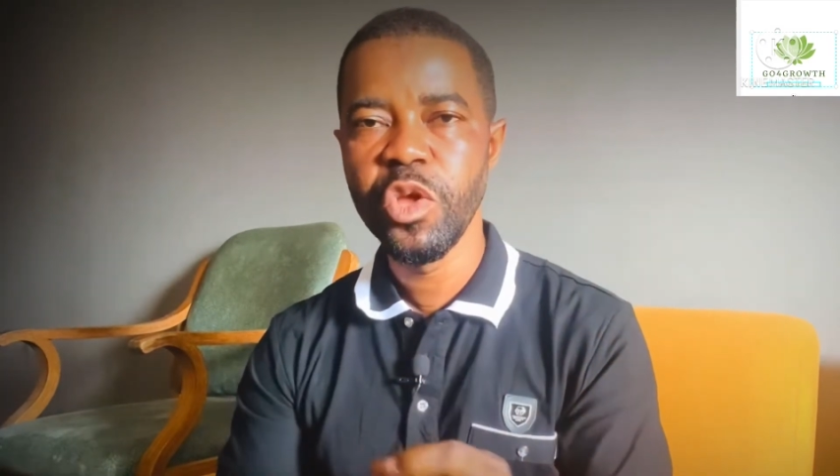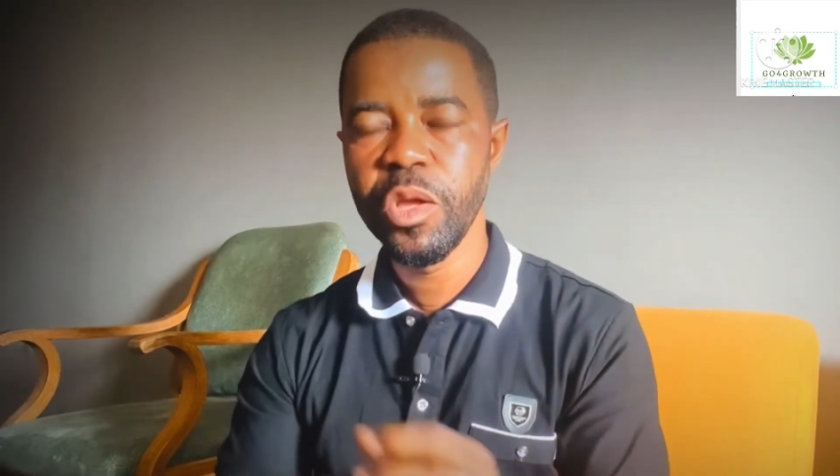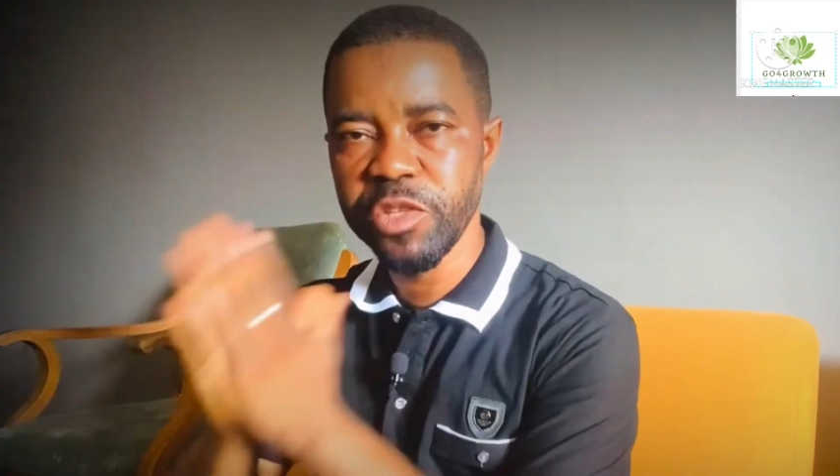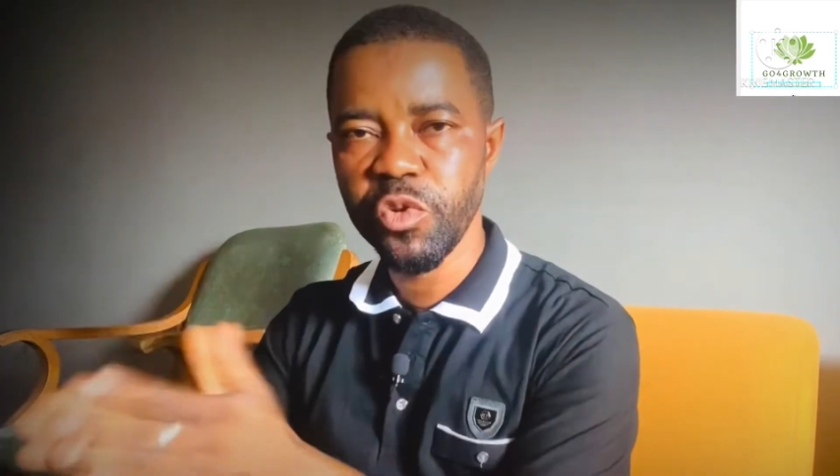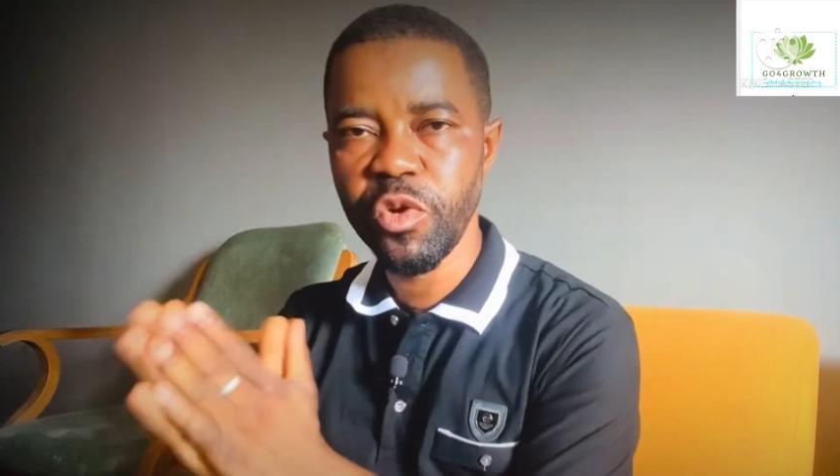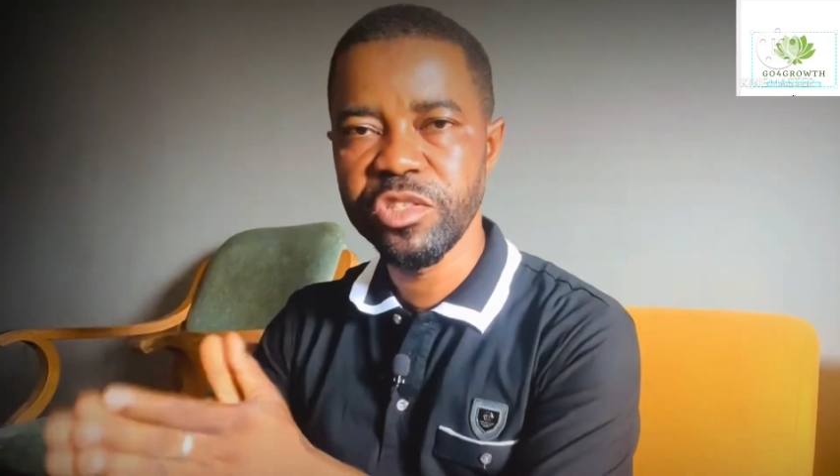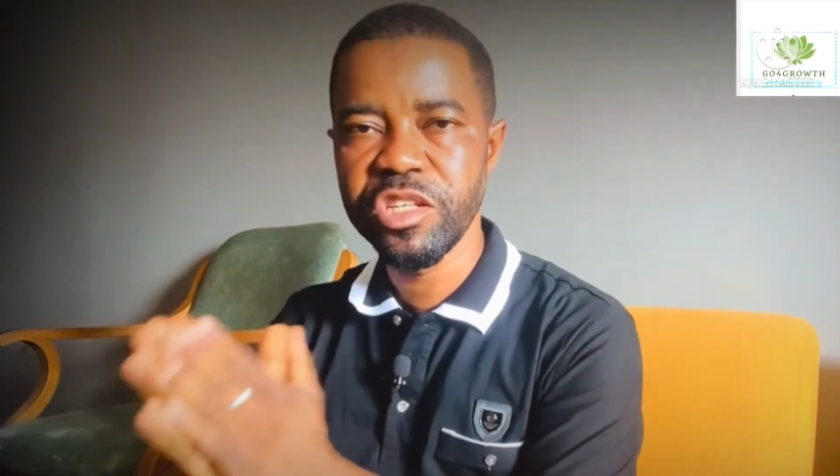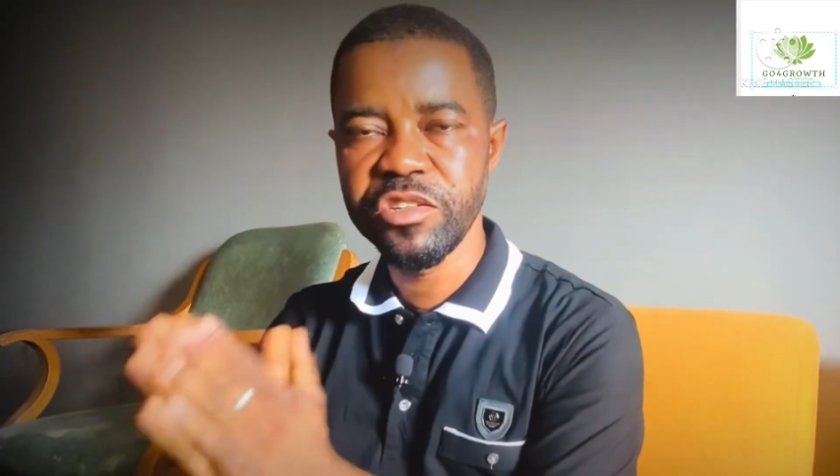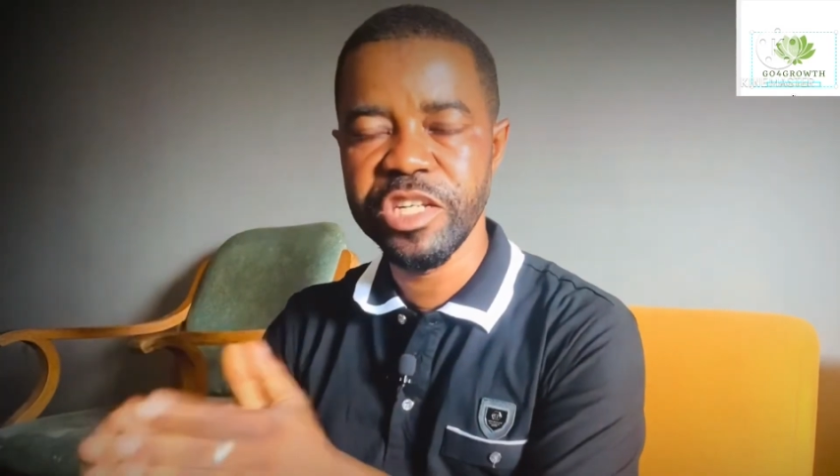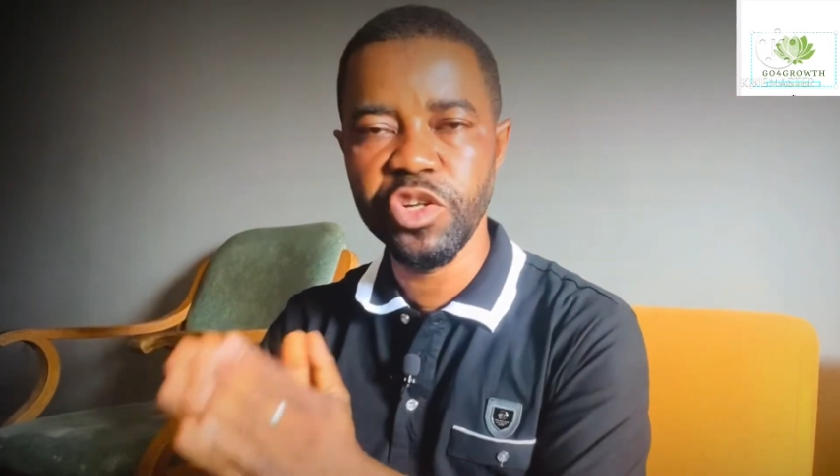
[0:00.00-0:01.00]
into
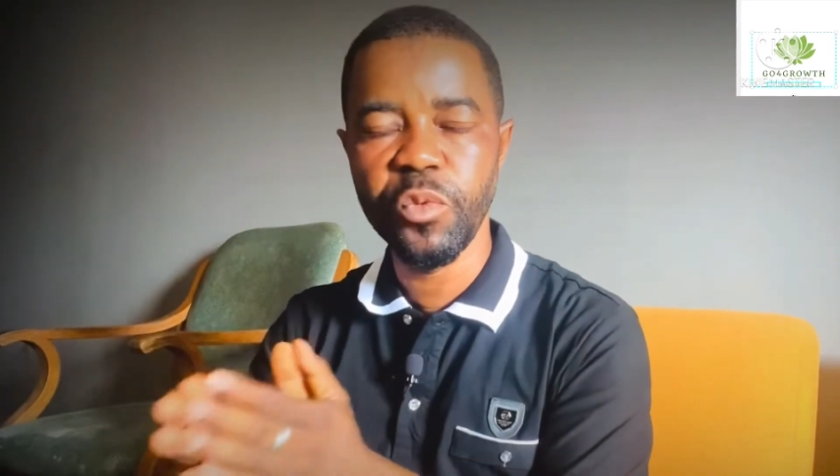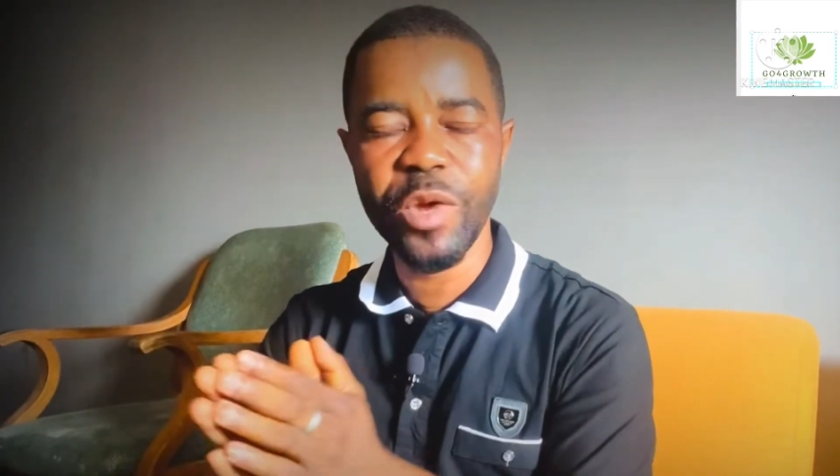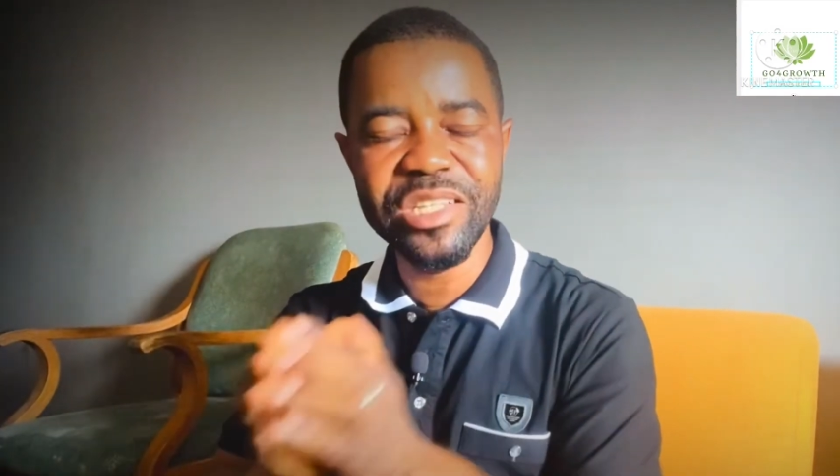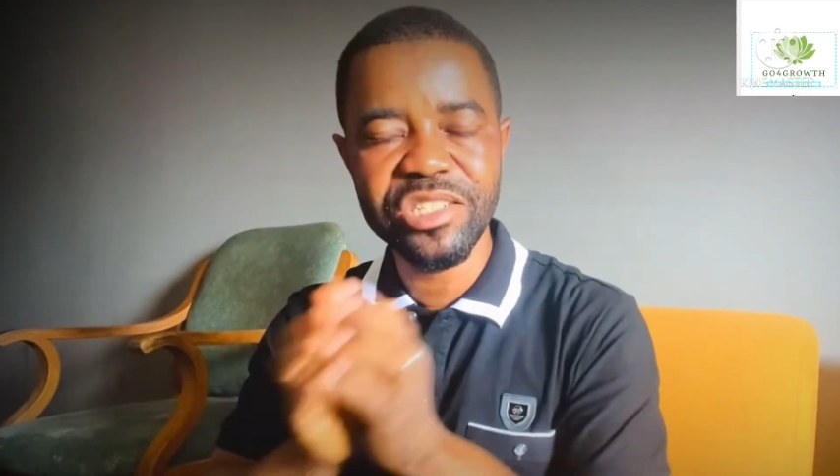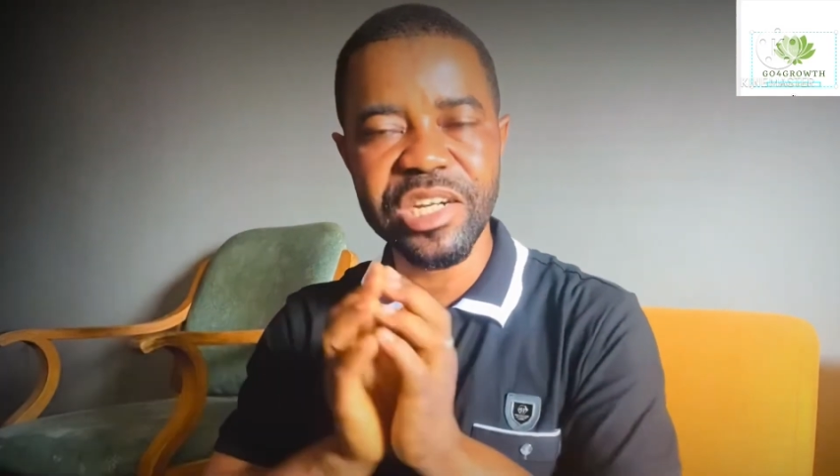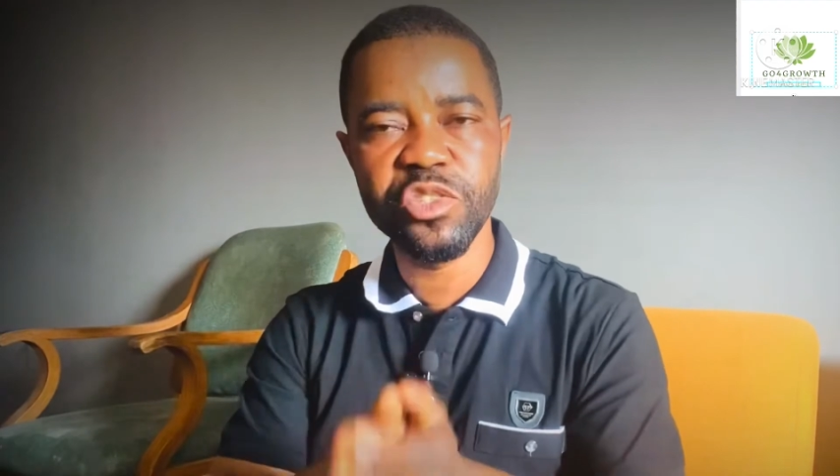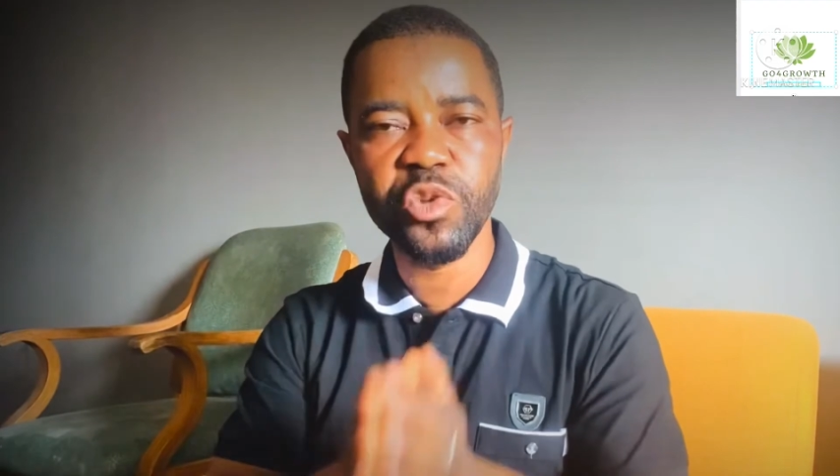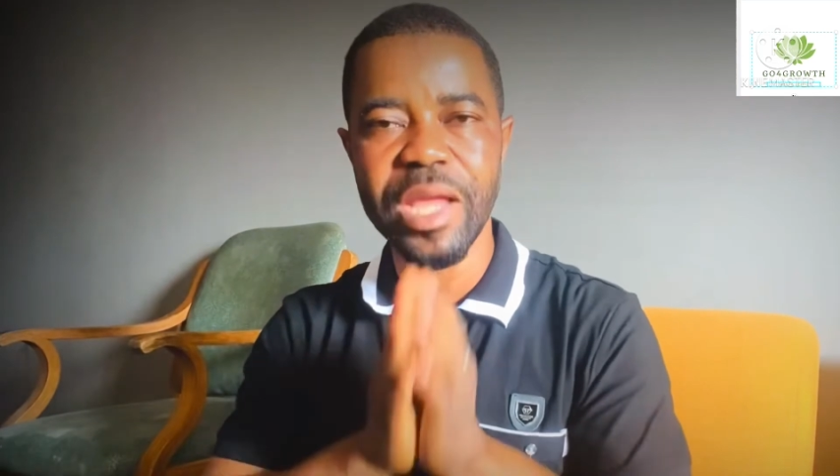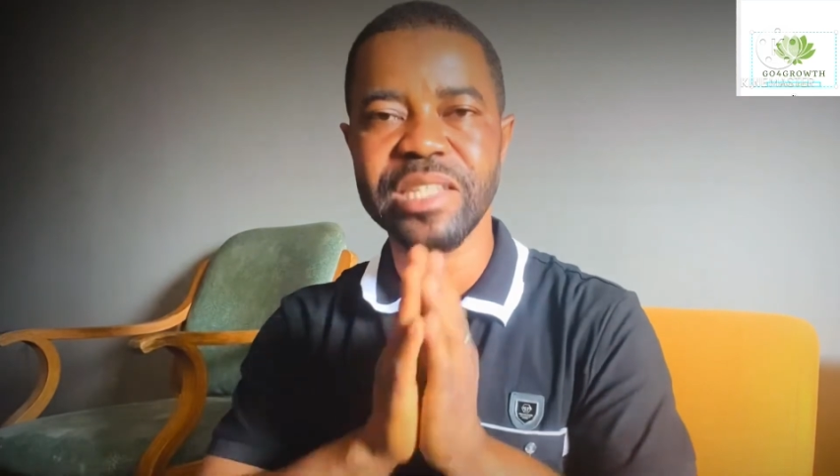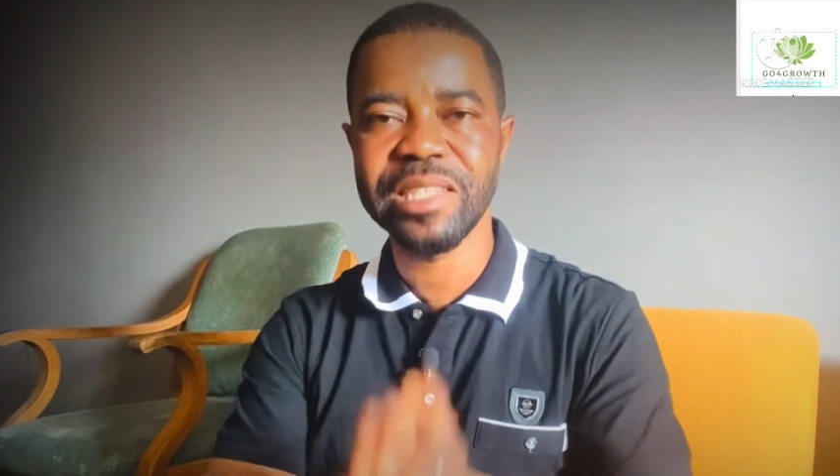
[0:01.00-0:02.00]
consideration when trying to
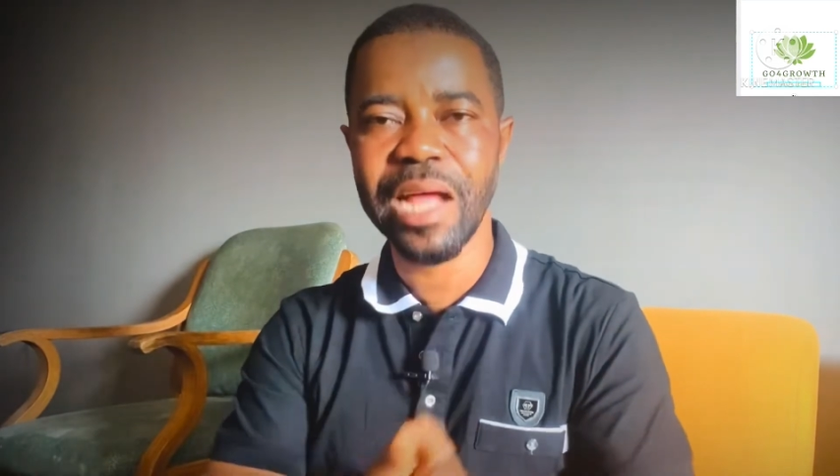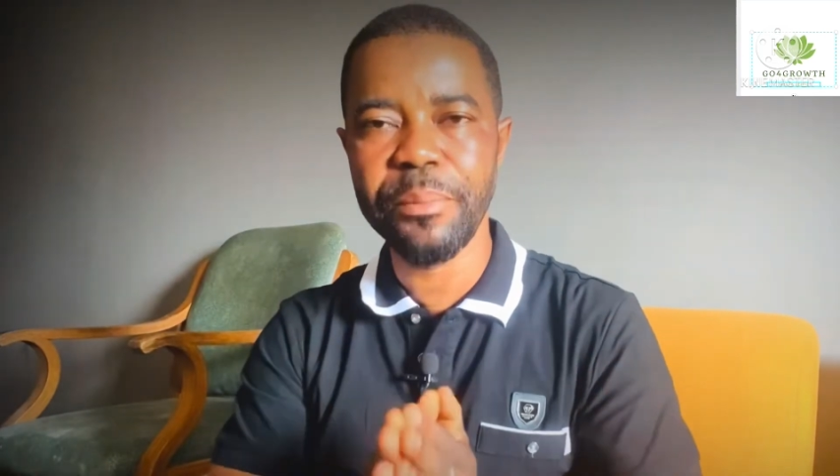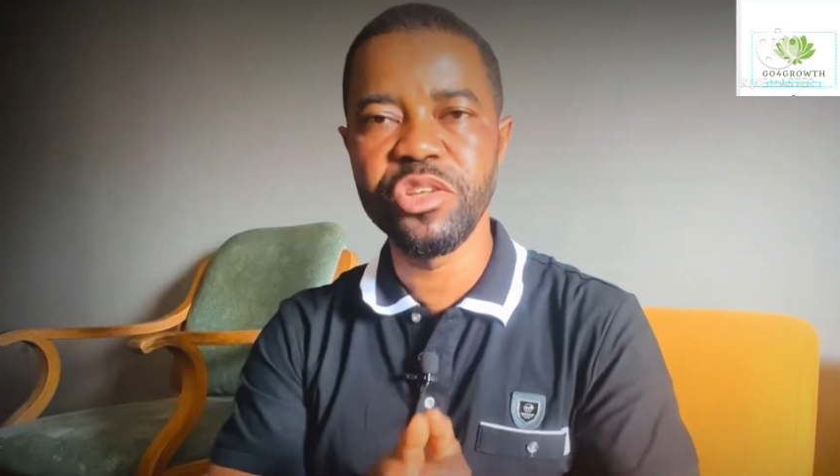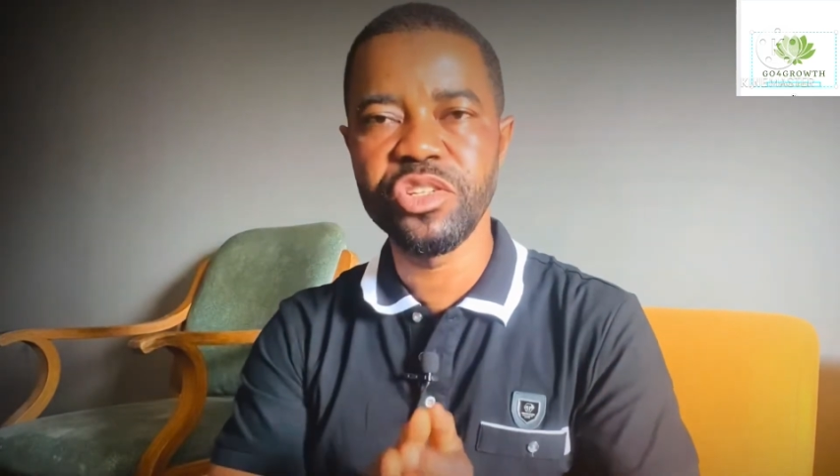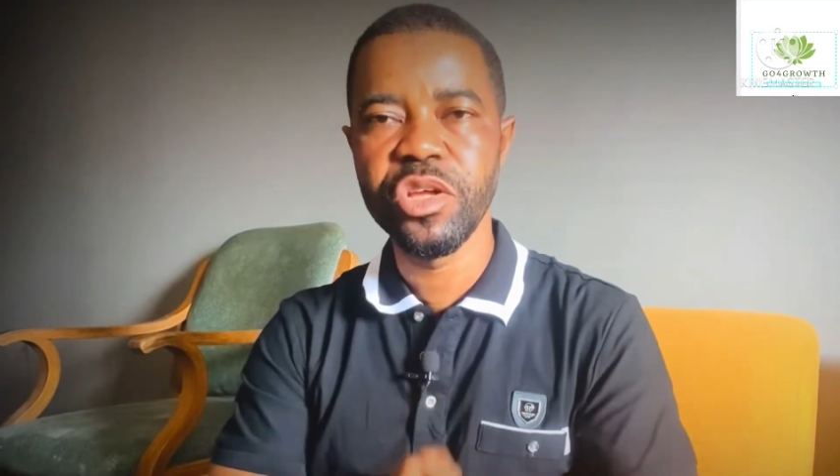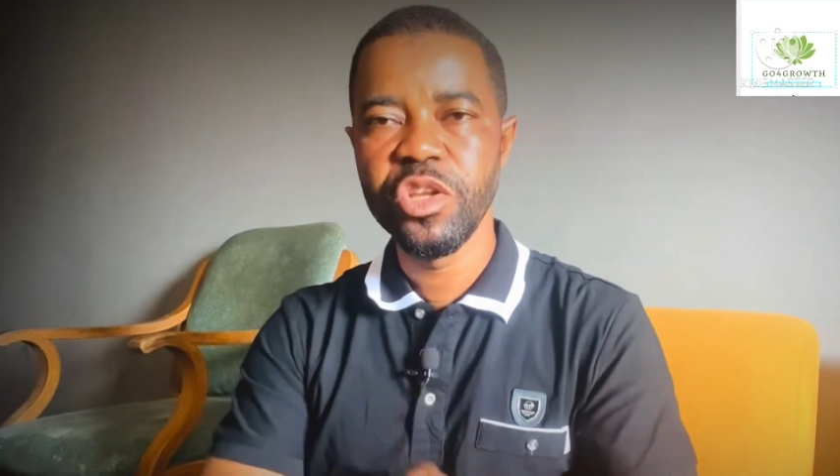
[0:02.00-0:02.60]
establish